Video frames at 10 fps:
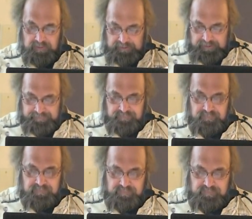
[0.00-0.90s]
Um,
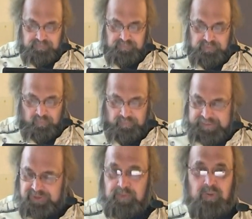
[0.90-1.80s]
so
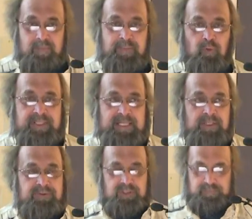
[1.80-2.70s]
what I should probably point
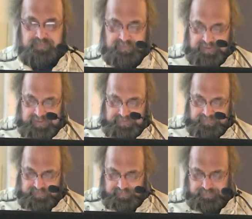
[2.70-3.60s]
out at this uh,
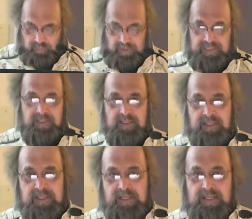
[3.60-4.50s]
point
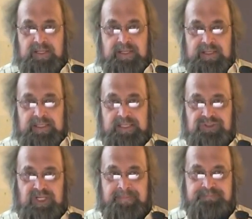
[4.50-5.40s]

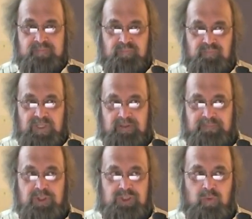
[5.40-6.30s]
is um, the
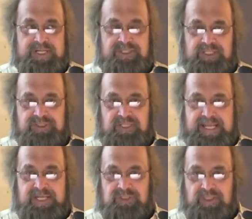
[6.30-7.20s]
first twenty-six
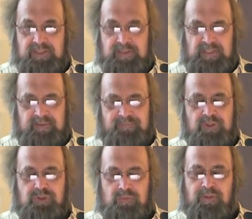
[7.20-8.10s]
days of the, uh, the
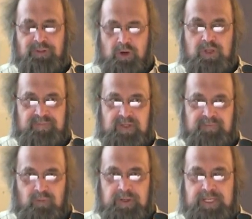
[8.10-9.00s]
first third of their
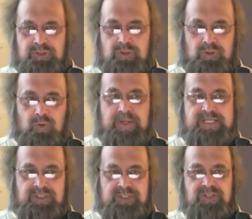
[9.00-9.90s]
voyage took
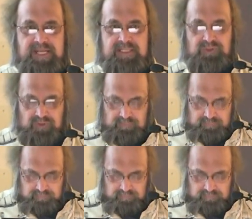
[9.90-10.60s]
twenty-six days.